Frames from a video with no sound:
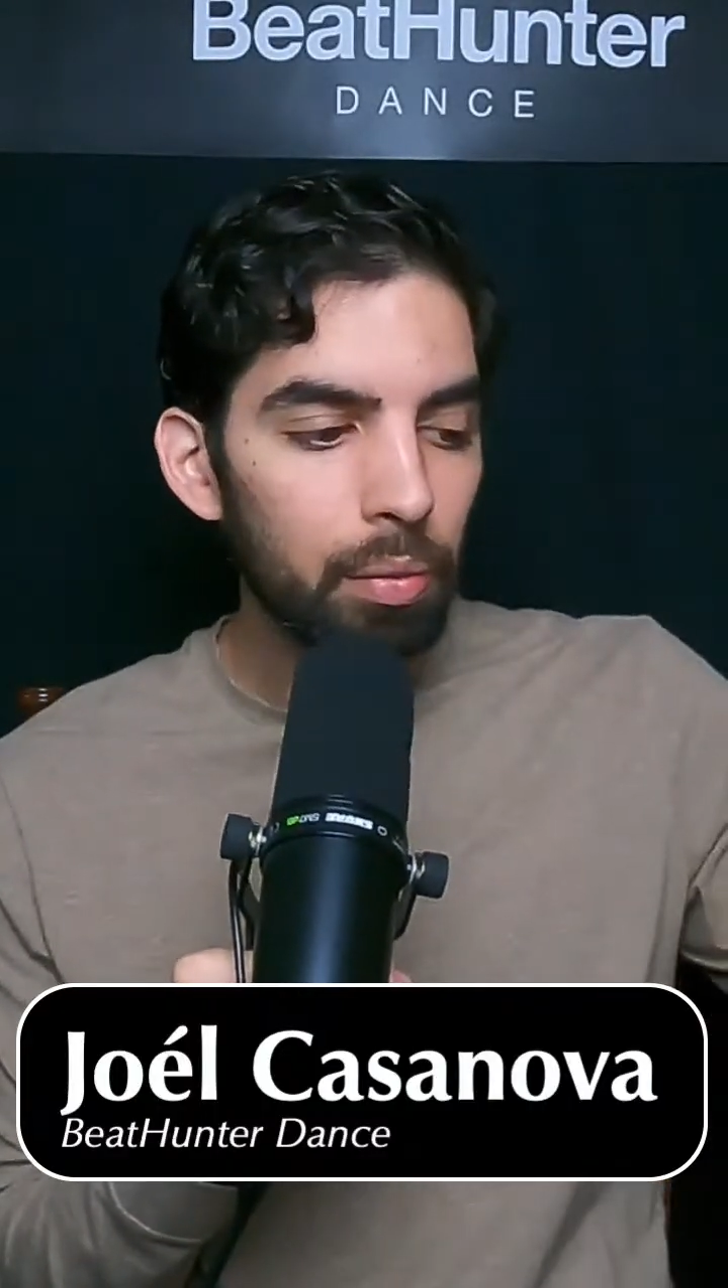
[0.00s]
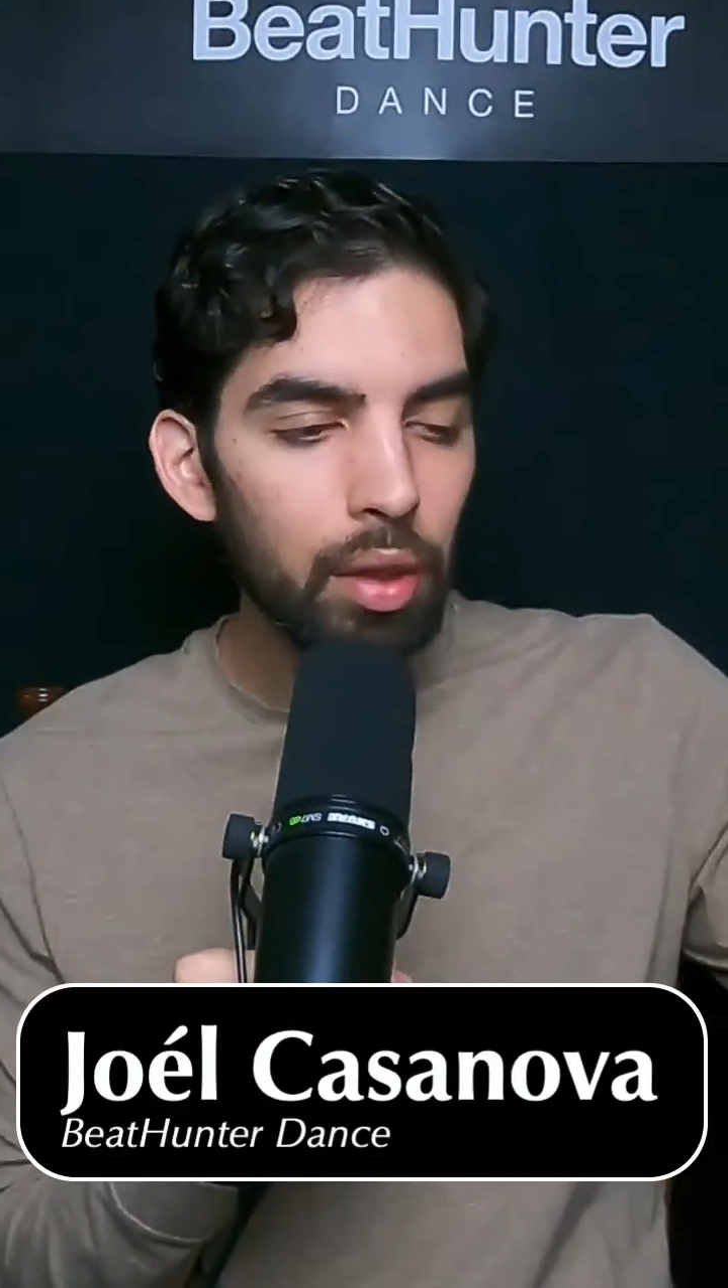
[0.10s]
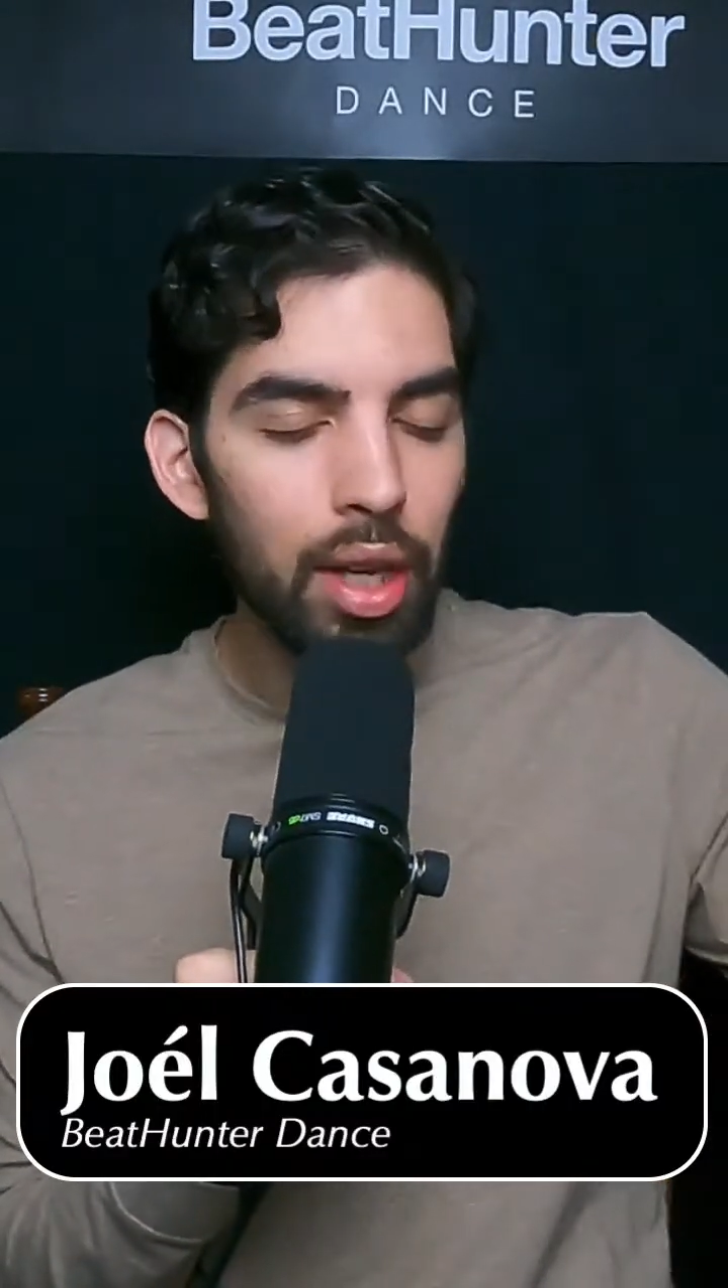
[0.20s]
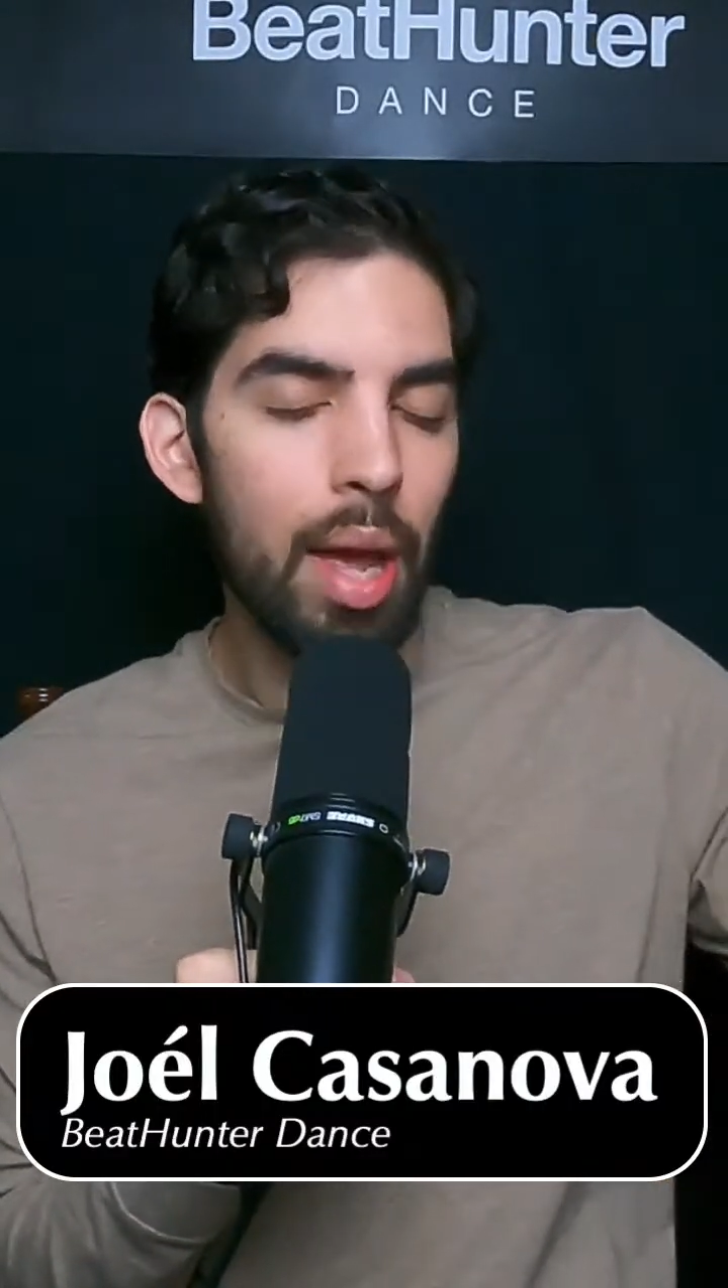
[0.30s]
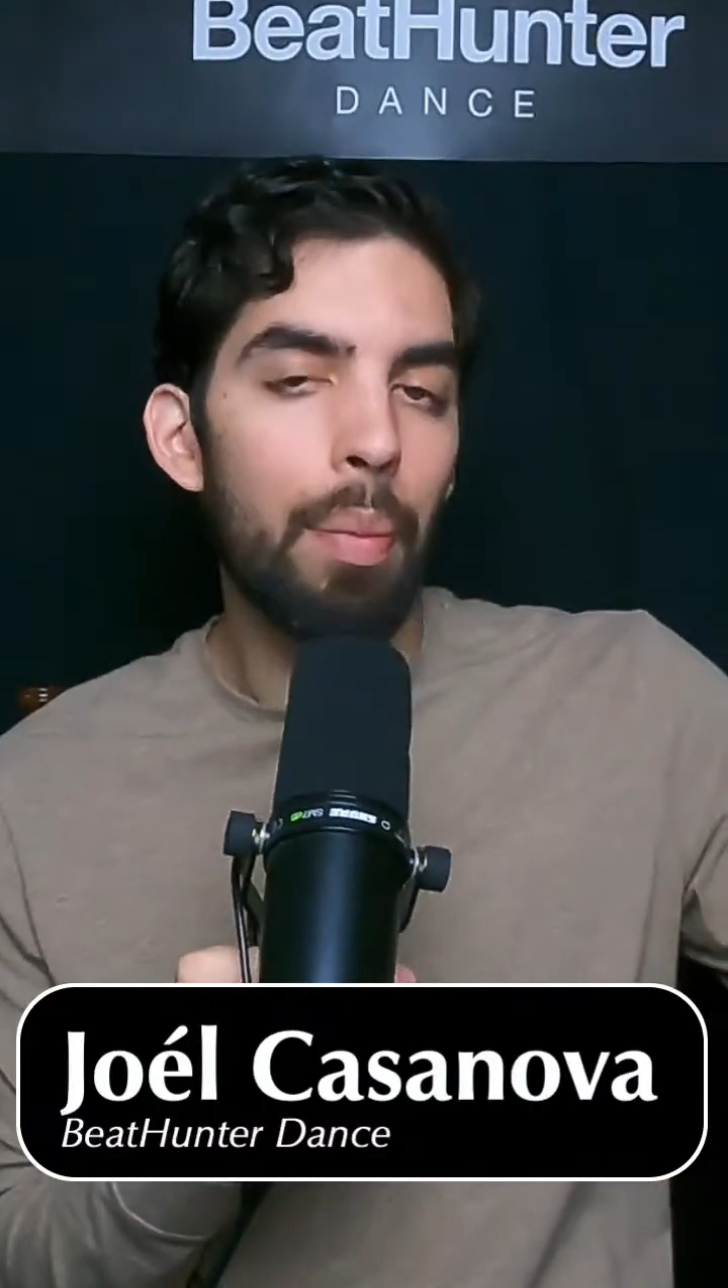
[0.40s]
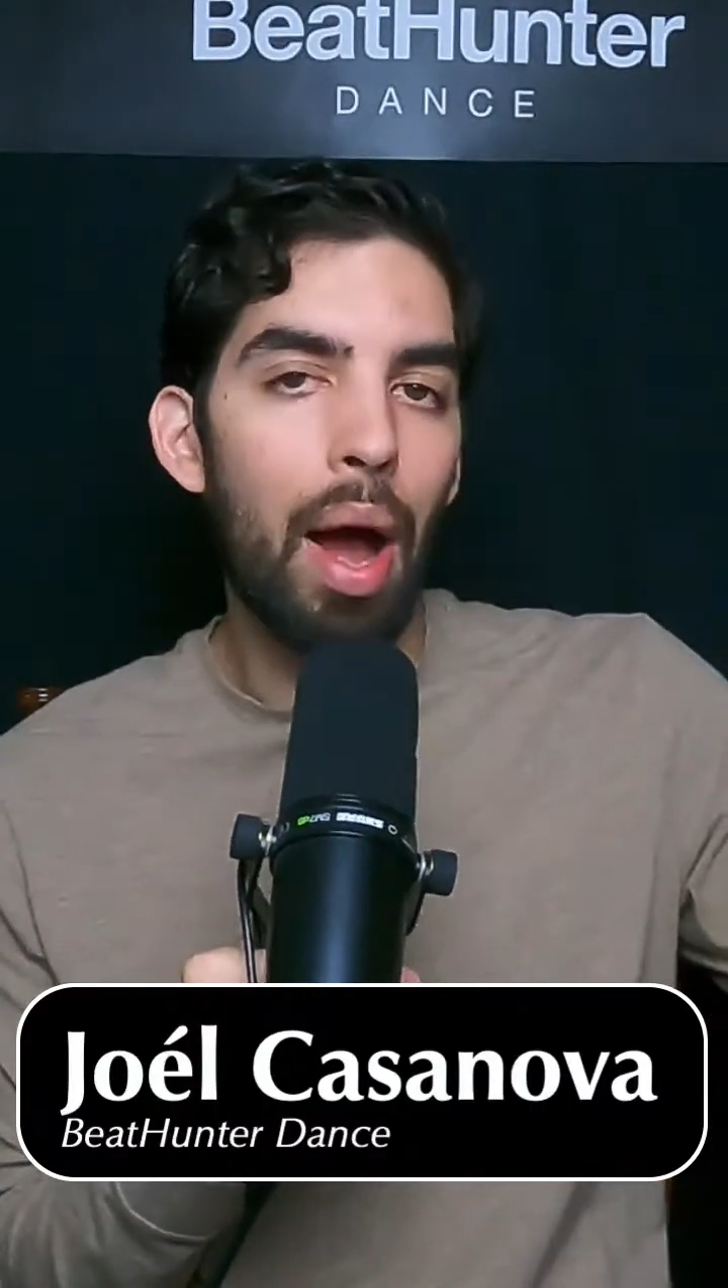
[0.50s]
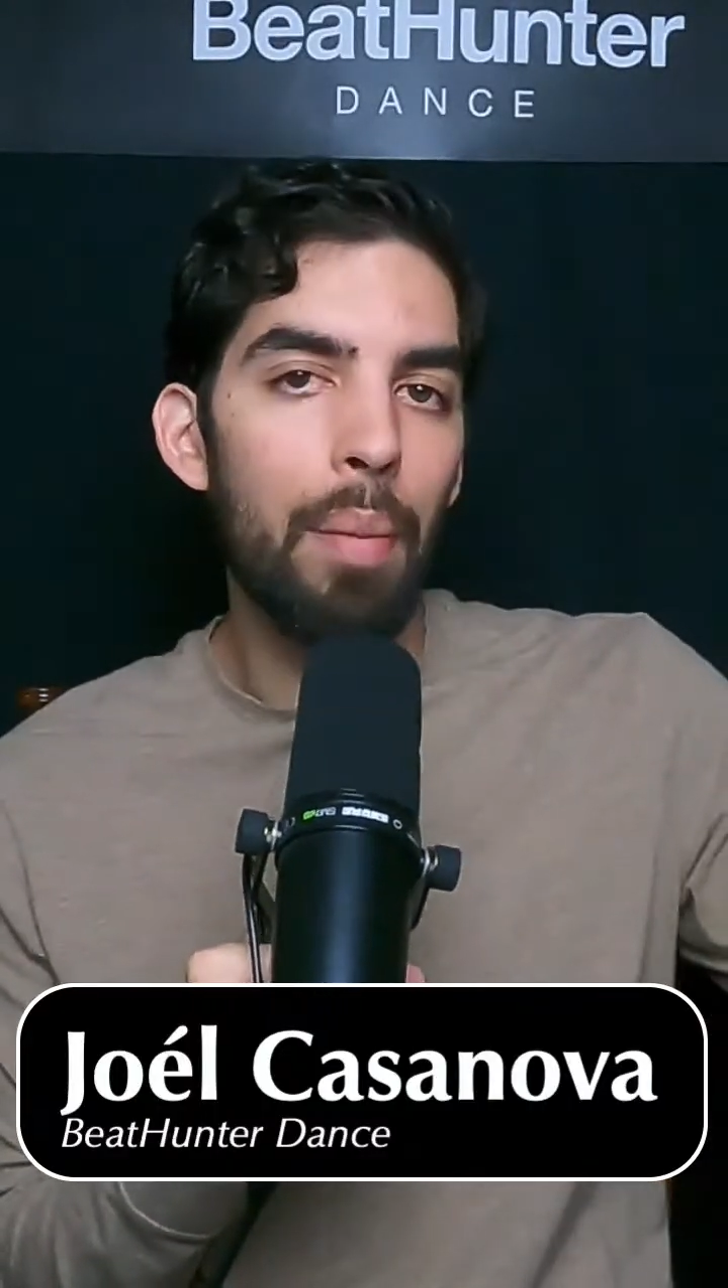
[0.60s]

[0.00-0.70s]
hip hop